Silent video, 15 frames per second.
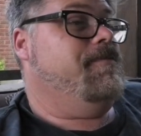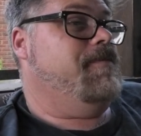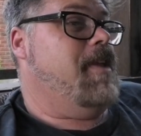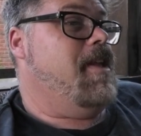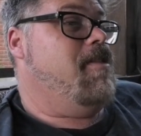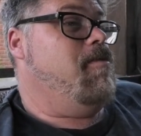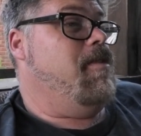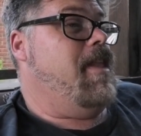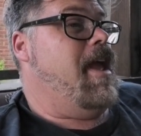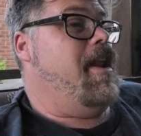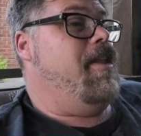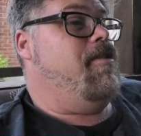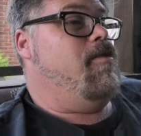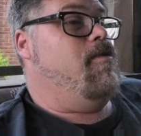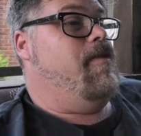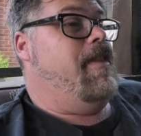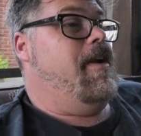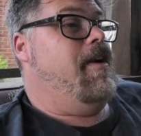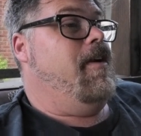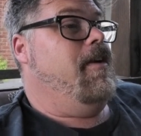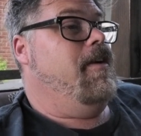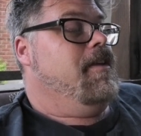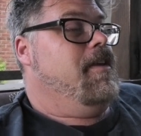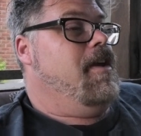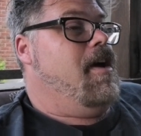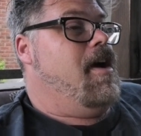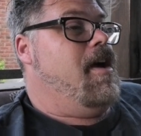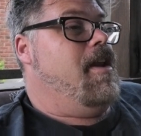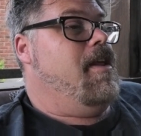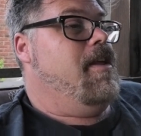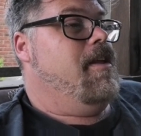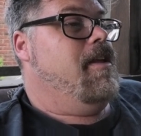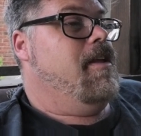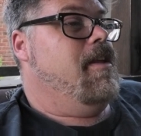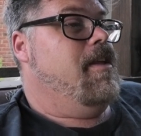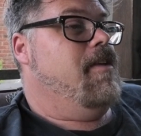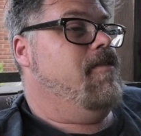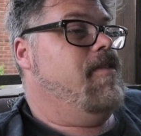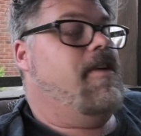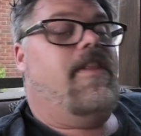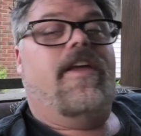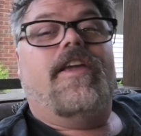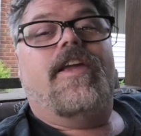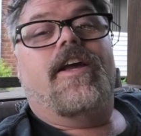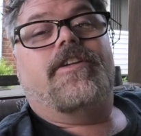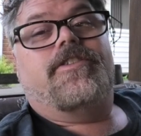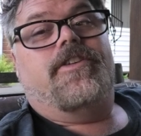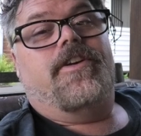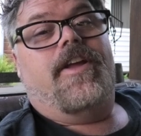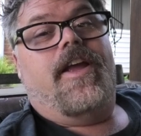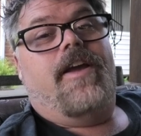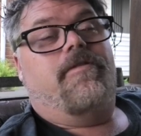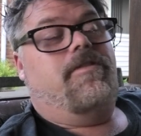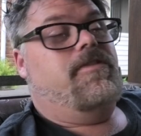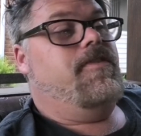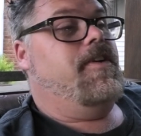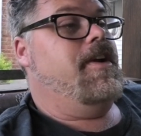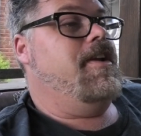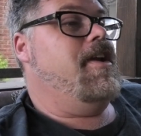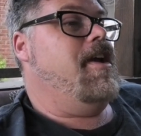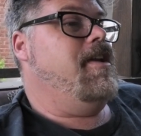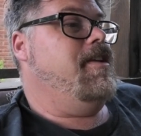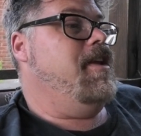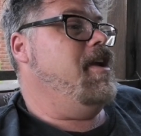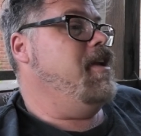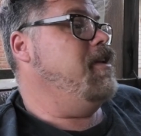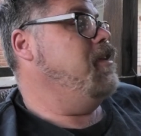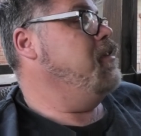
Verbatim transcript: That's what that is over there. God. Felt like yesterday I was friggin' nineteen.